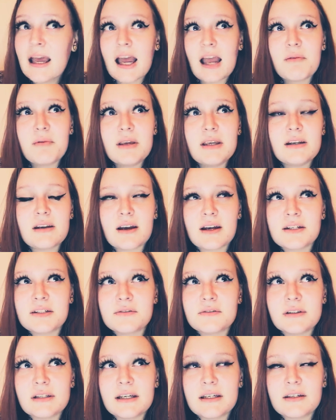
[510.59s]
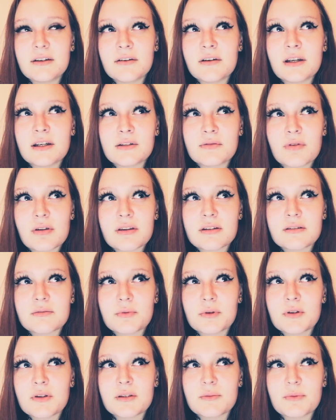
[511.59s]
I mean, I don't like going into
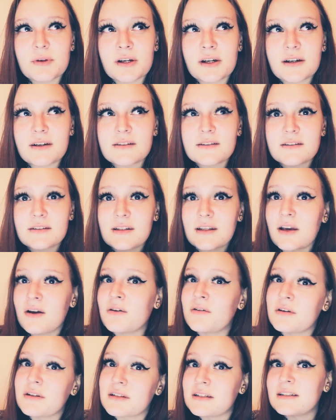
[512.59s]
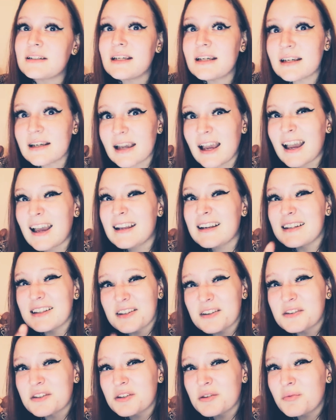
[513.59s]
Wetherspoons because the owner's a dick and
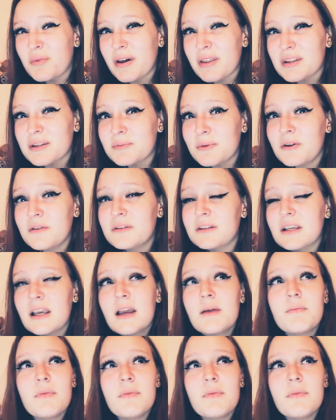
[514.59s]
it's also Wetherspoons.